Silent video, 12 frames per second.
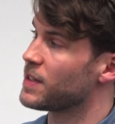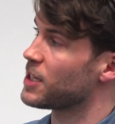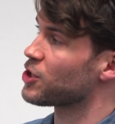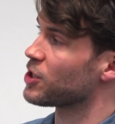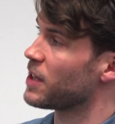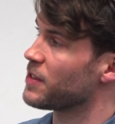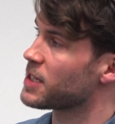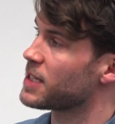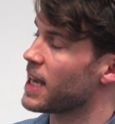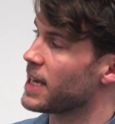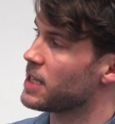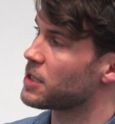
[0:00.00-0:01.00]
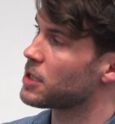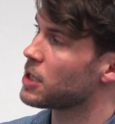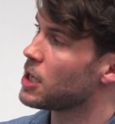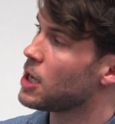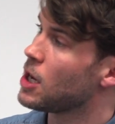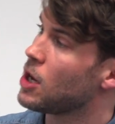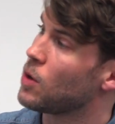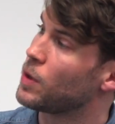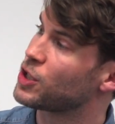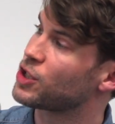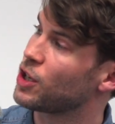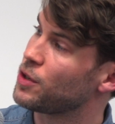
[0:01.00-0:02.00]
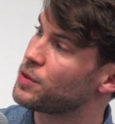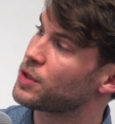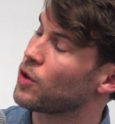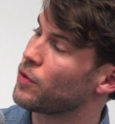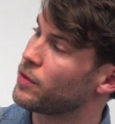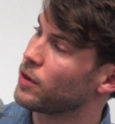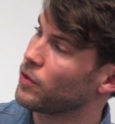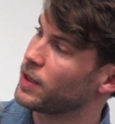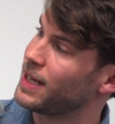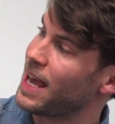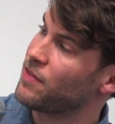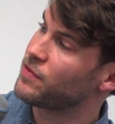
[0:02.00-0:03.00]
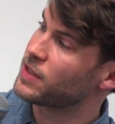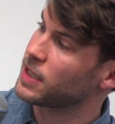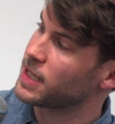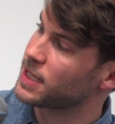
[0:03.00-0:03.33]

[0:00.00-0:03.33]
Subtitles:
physician in the States, which shows on the left,